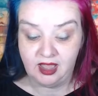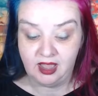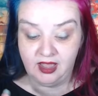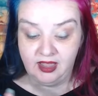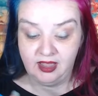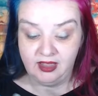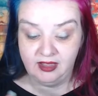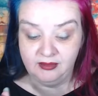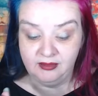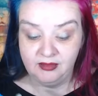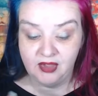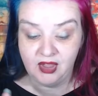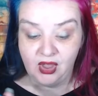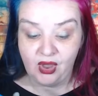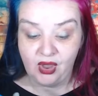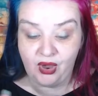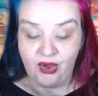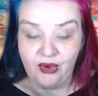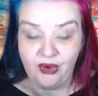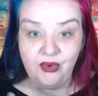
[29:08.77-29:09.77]
Um,
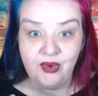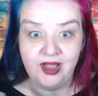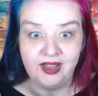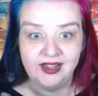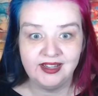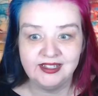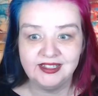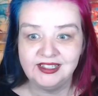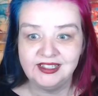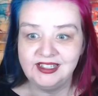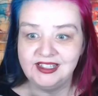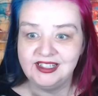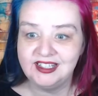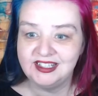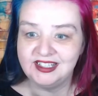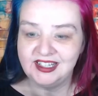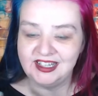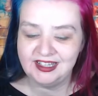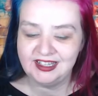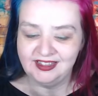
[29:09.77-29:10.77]
oh, and I did
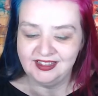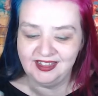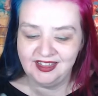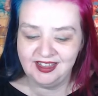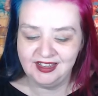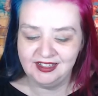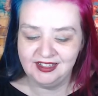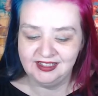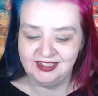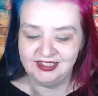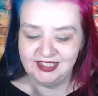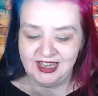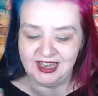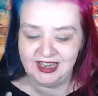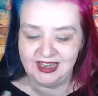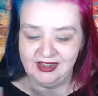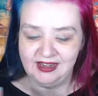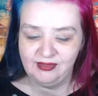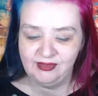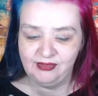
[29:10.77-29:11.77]
see a thing
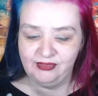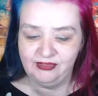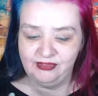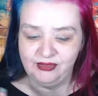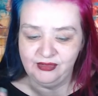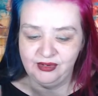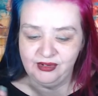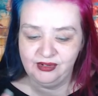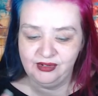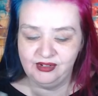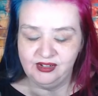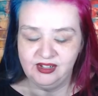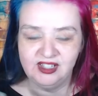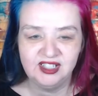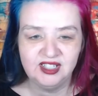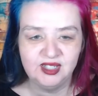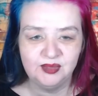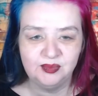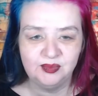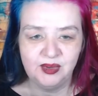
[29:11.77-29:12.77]
saying for a
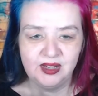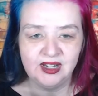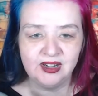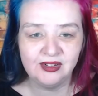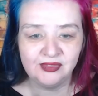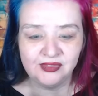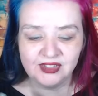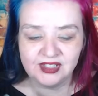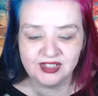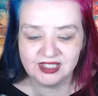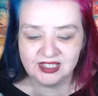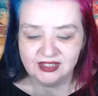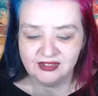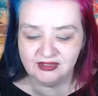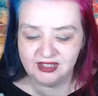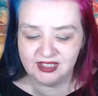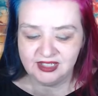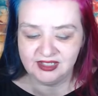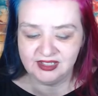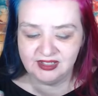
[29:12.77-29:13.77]
spin-off
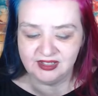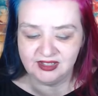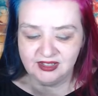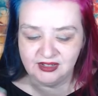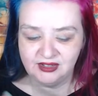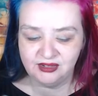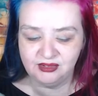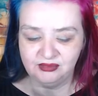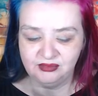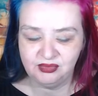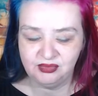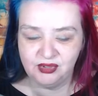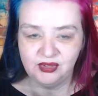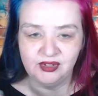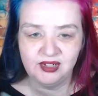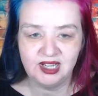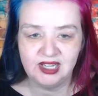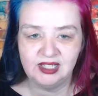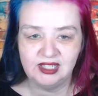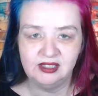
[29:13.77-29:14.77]
series, there
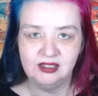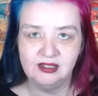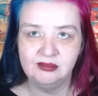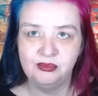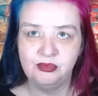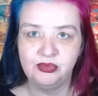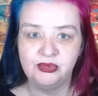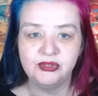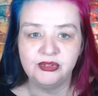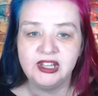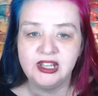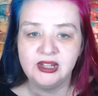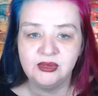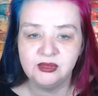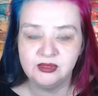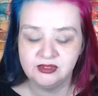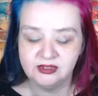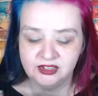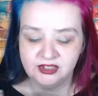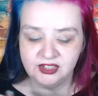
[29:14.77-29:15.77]
or a little
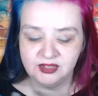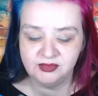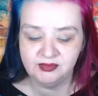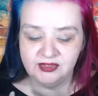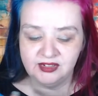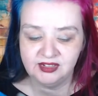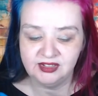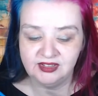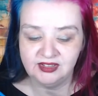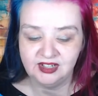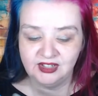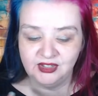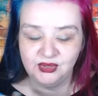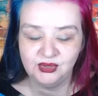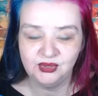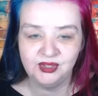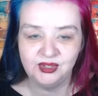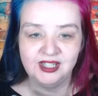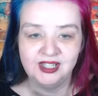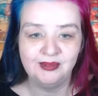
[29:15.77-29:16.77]
prequel or something. They're
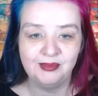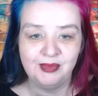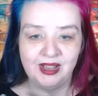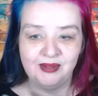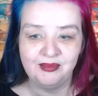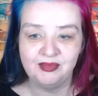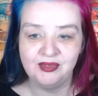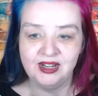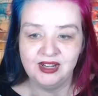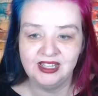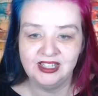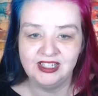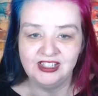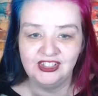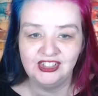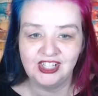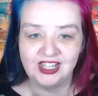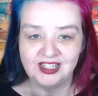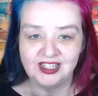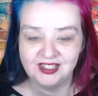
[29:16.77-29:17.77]
talking about
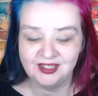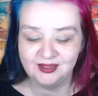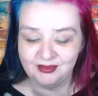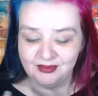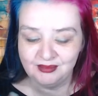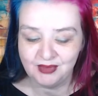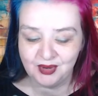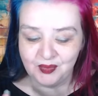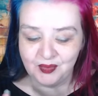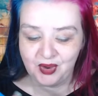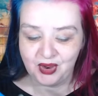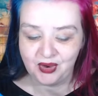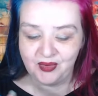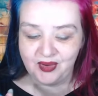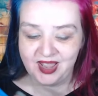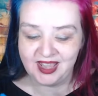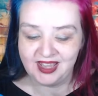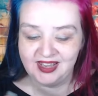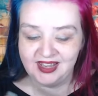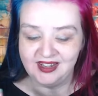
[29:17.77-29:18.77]
bringing Jason
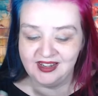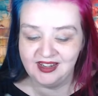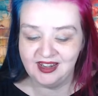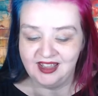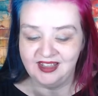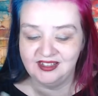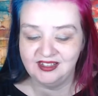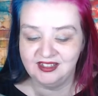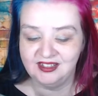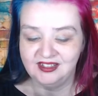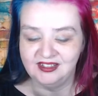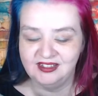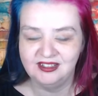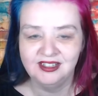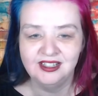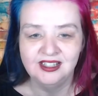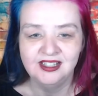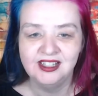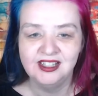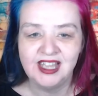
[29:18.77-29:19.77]
Momoa in as a
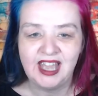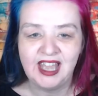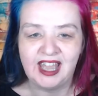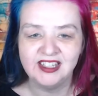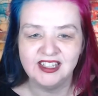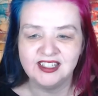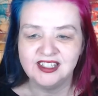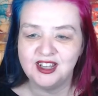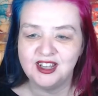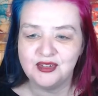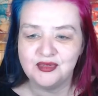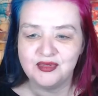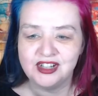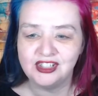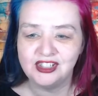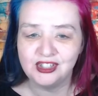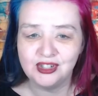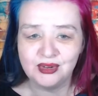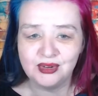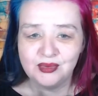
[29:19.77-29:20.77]
as the
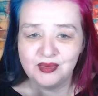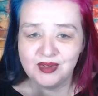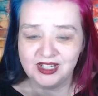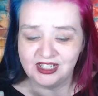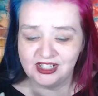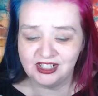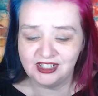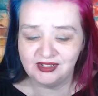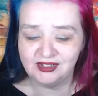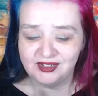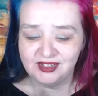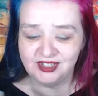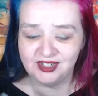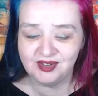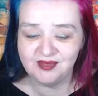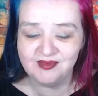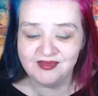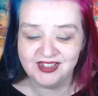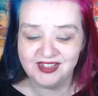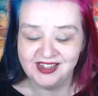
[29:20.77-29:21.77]
original Witcher or
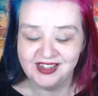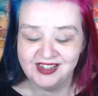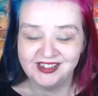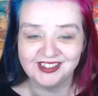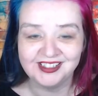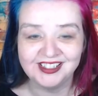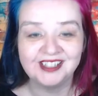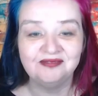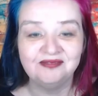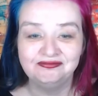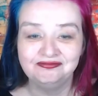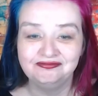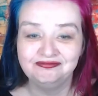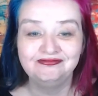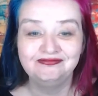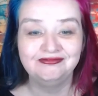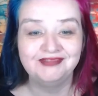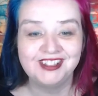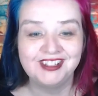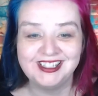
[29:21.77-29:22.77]
something. I was like,
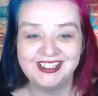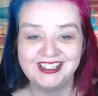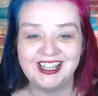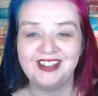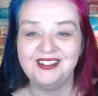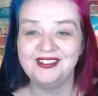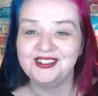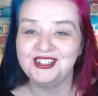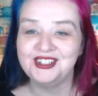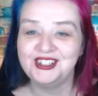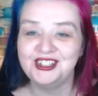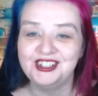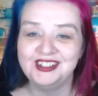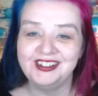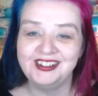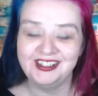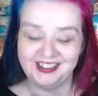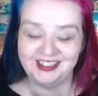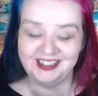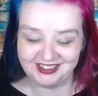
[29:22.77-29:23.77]
sounds
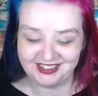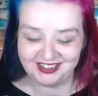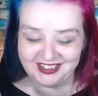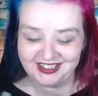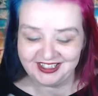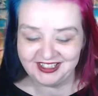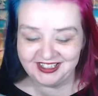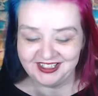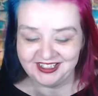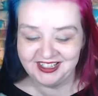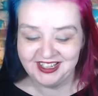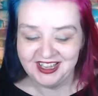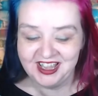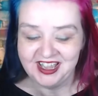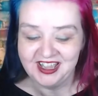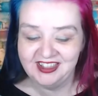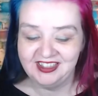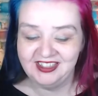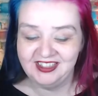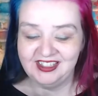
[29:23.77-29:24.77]
good. That this is
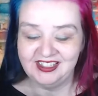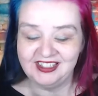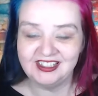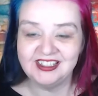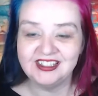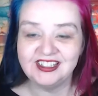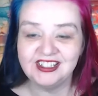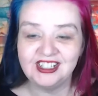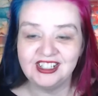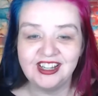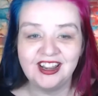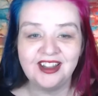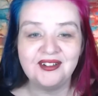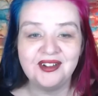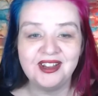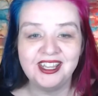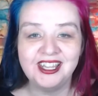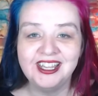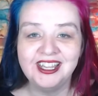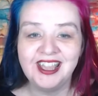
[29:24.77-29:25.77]
this is a
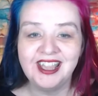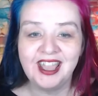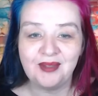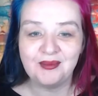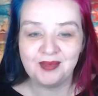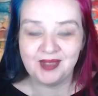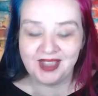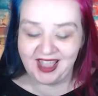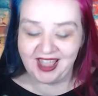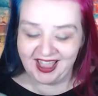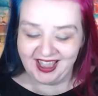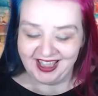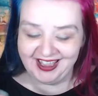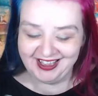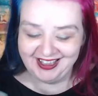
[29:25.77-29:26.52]
show I can get behind.